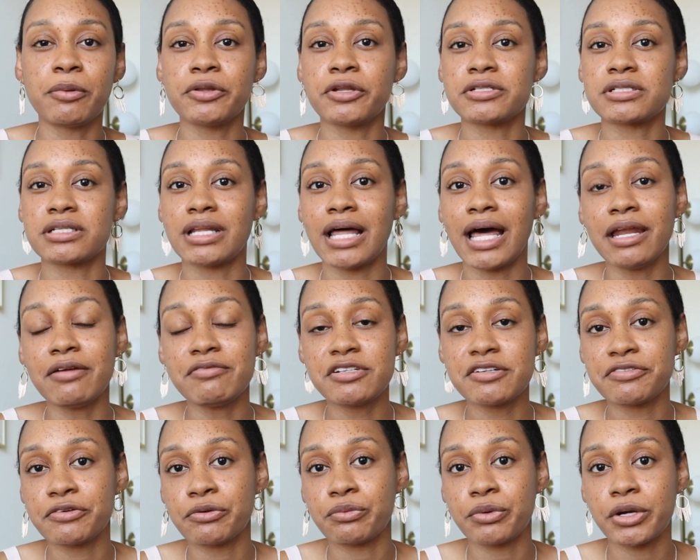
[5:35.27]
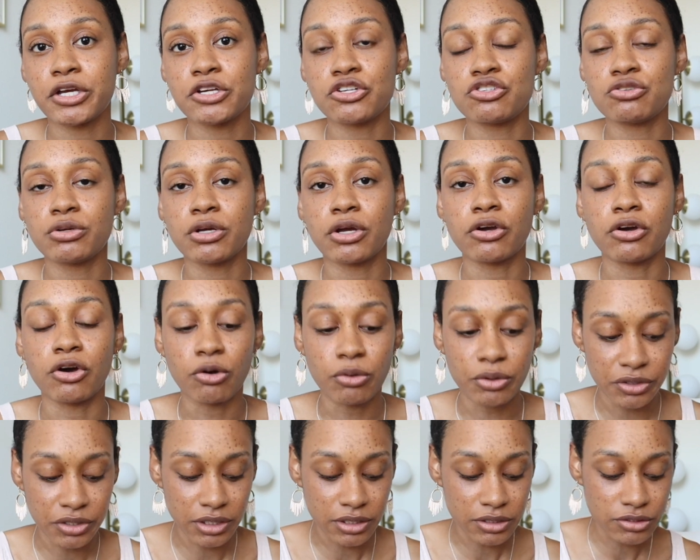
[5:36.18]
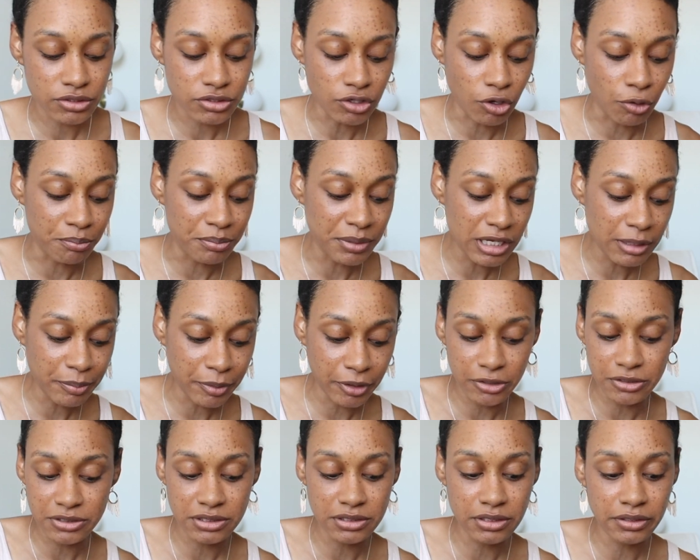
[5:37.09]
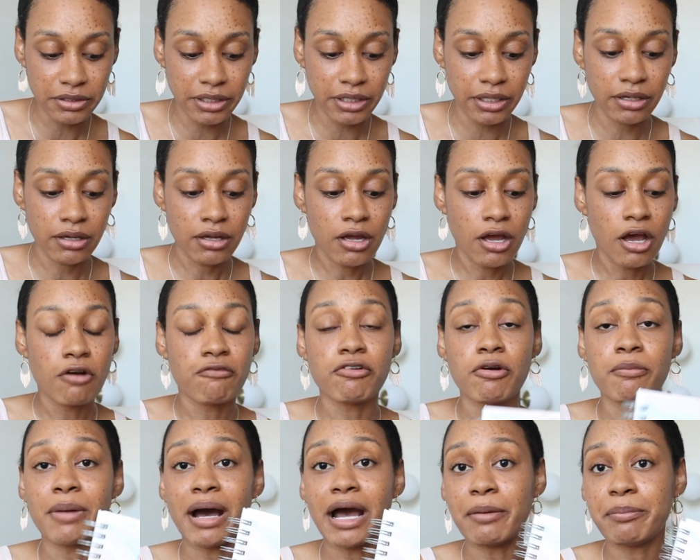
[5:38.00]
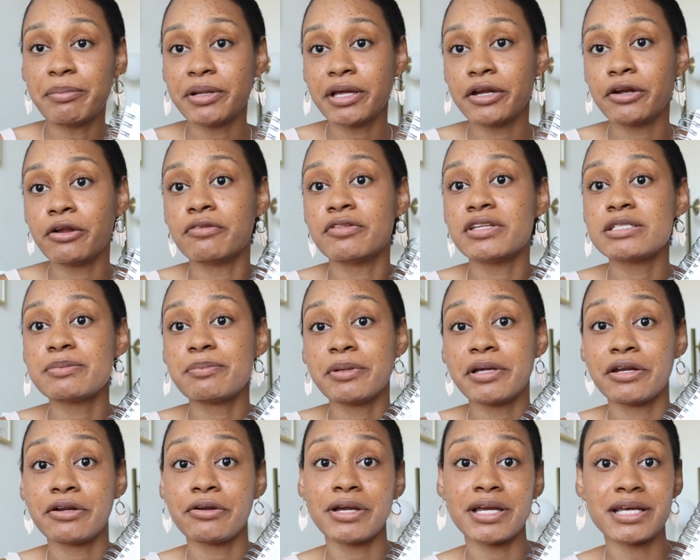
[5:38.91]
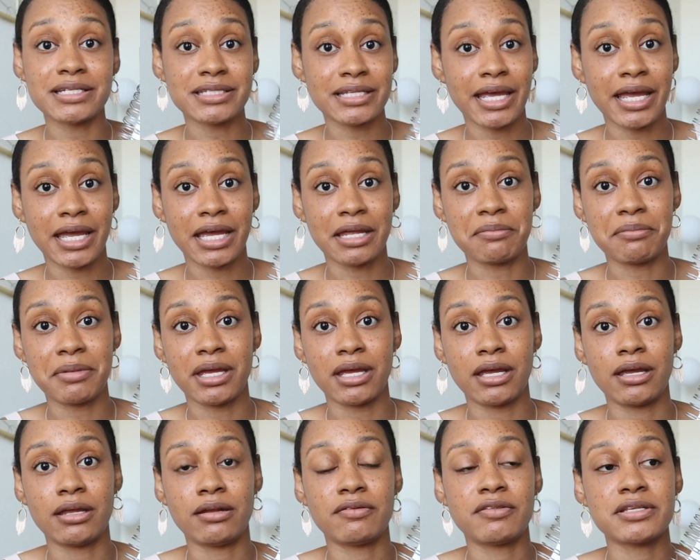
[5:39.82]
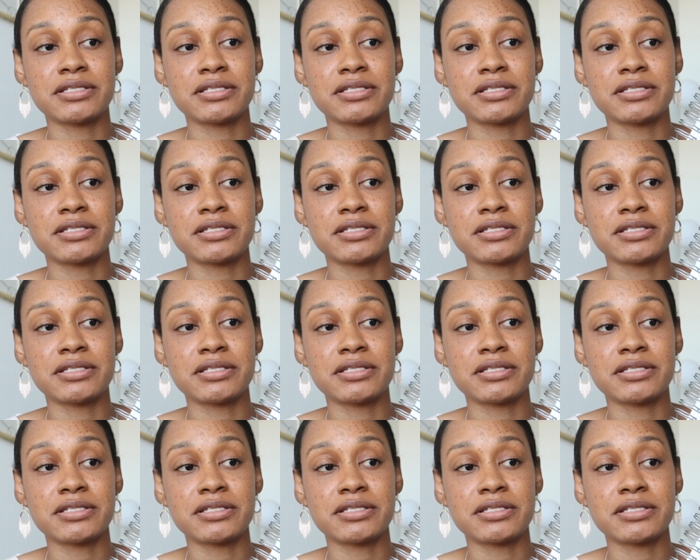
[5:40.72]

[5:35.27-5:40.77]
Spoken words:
There's a lot of different ways you can go with this. So me personally, for my planner, this planner is handmade.